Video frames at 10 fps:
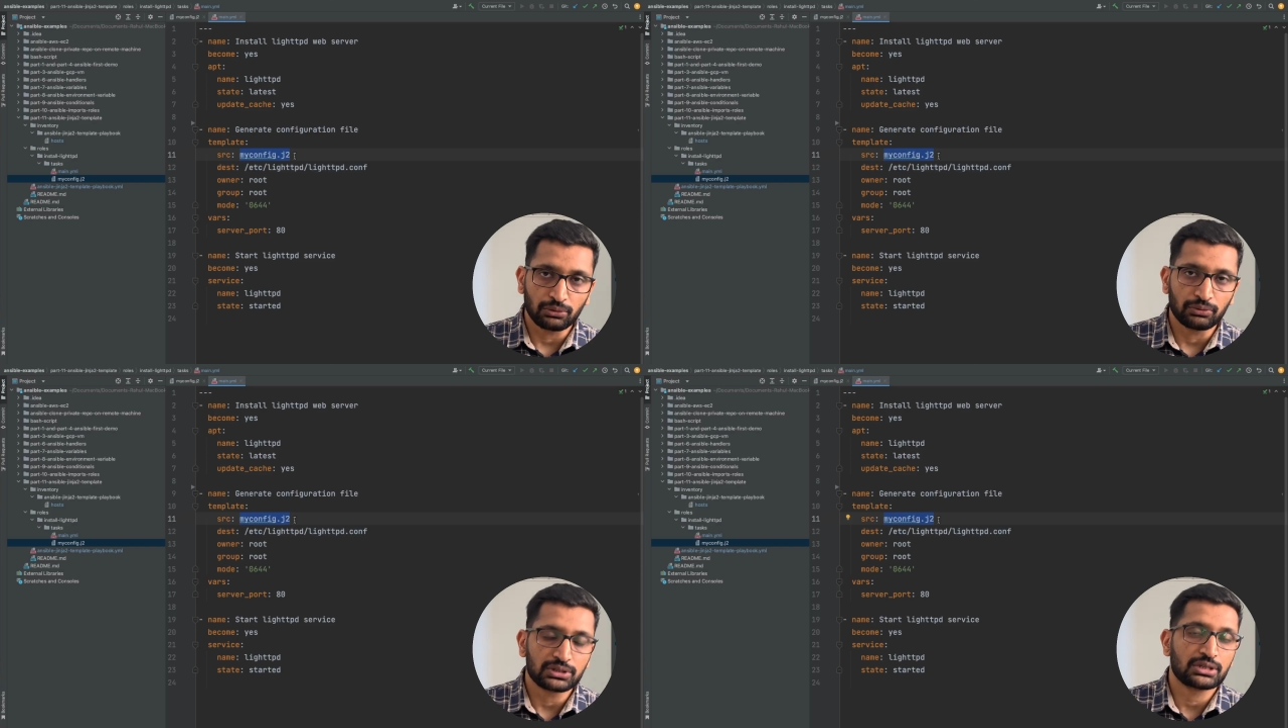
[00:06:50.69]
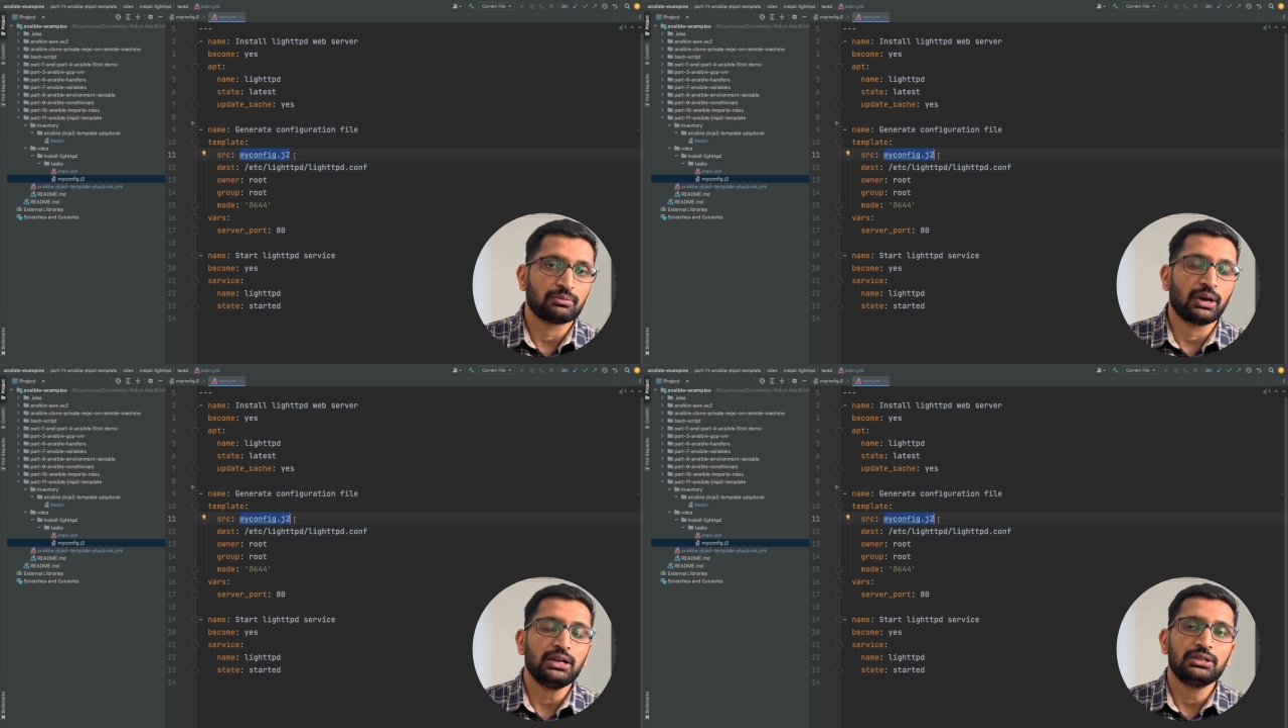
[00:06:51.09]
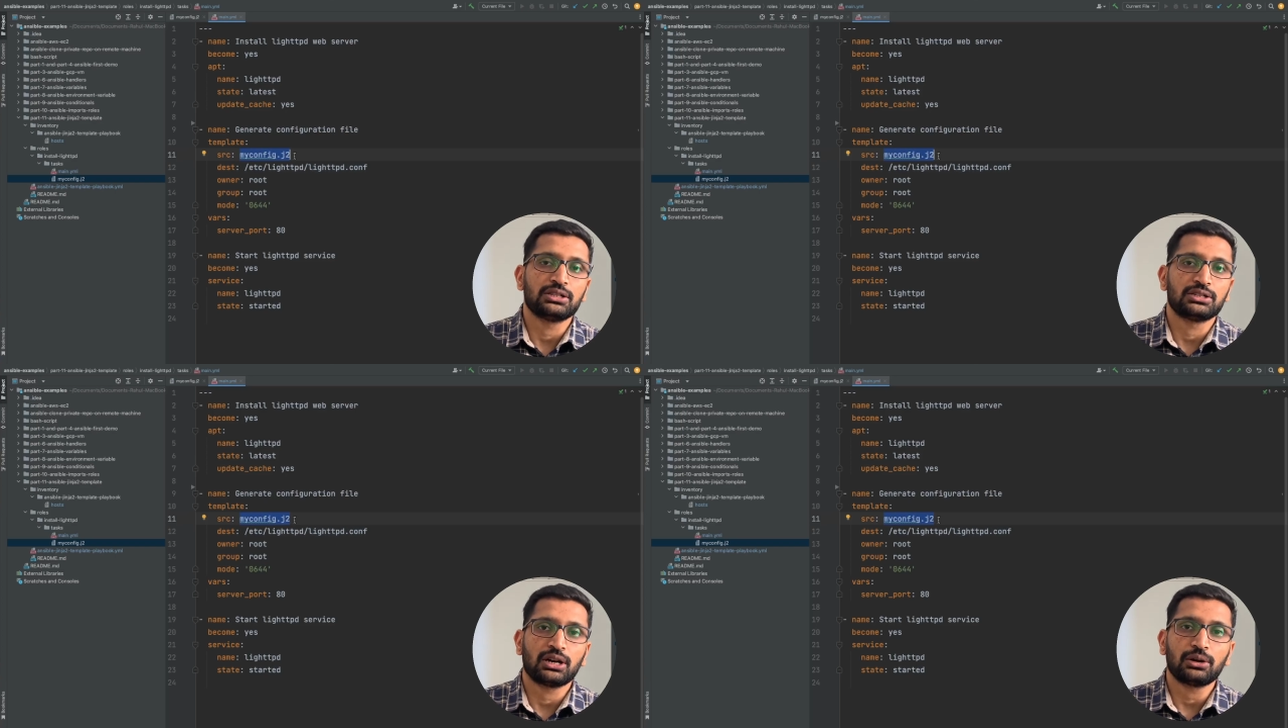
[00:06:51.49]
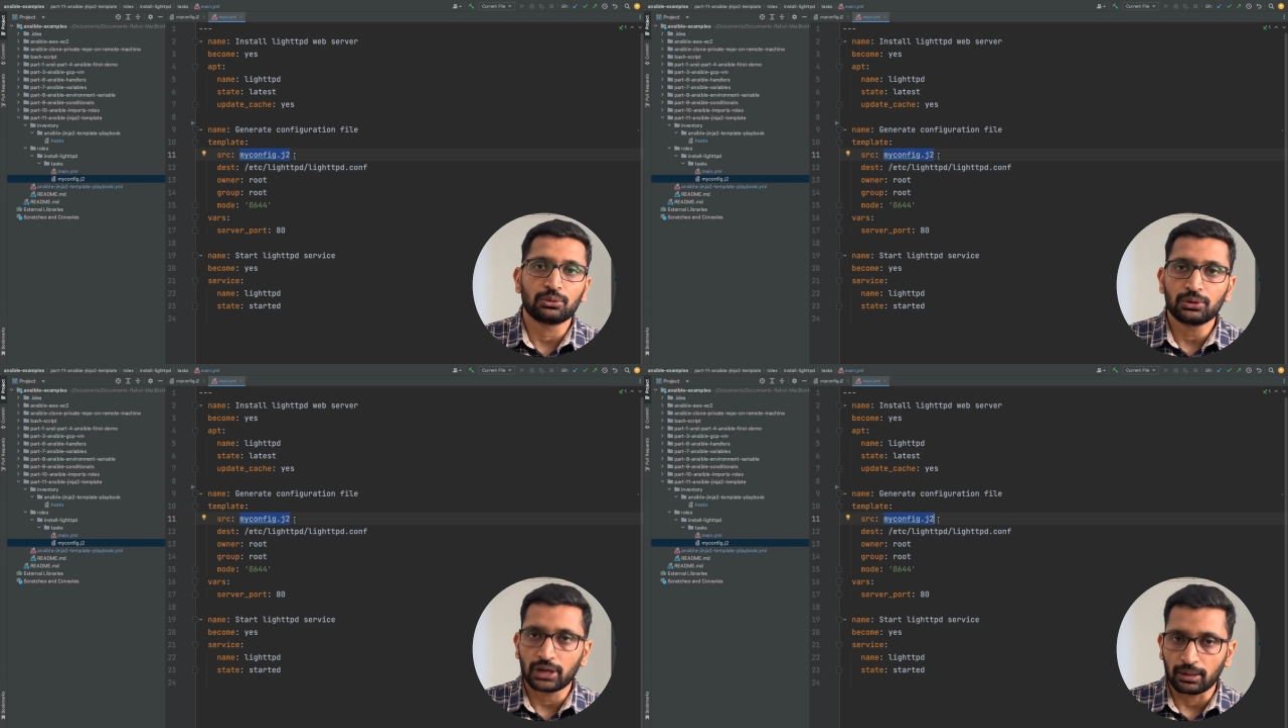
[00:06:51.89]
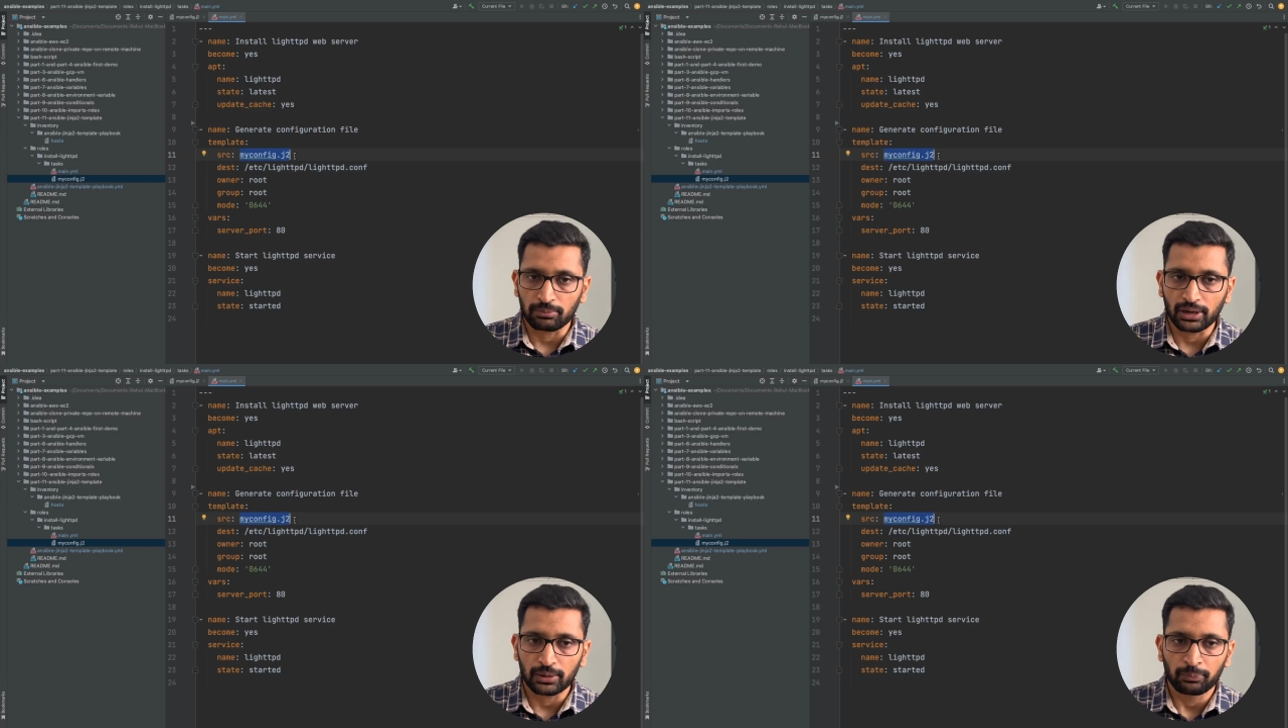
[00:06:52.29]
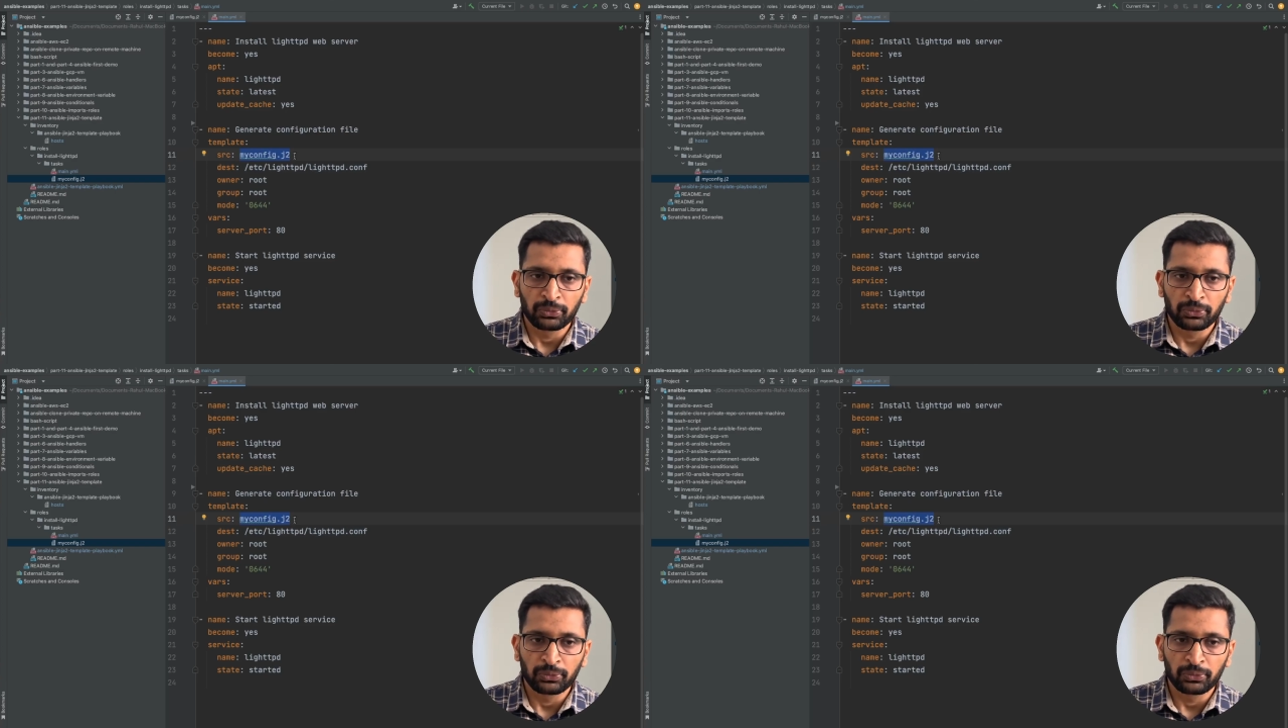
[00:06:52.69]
which is my Jinja2 template.